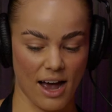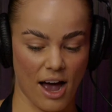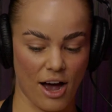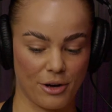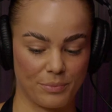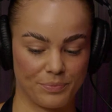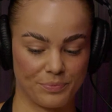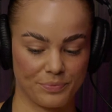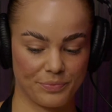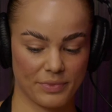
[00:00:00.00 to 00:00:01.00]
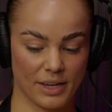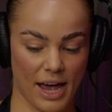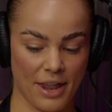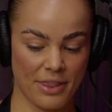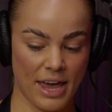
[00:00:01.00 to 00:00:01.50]
Um,
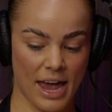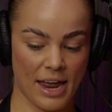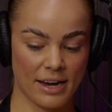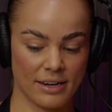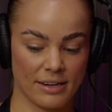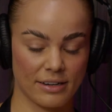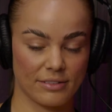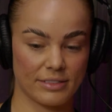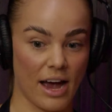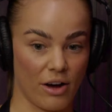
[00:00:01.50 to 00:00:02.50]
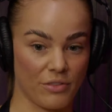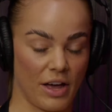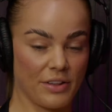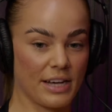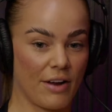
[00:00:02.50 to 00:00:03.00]
and then yeah, on the
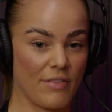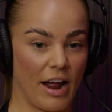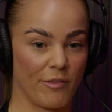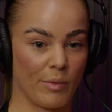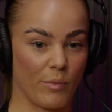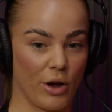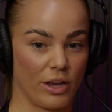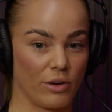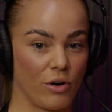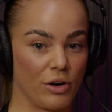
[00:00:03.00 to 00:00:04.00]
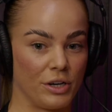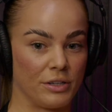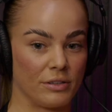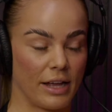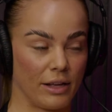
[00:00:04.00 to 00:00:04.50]
other side of that, I've been working
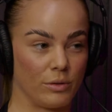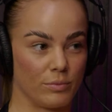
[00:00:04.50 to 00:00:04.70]
on like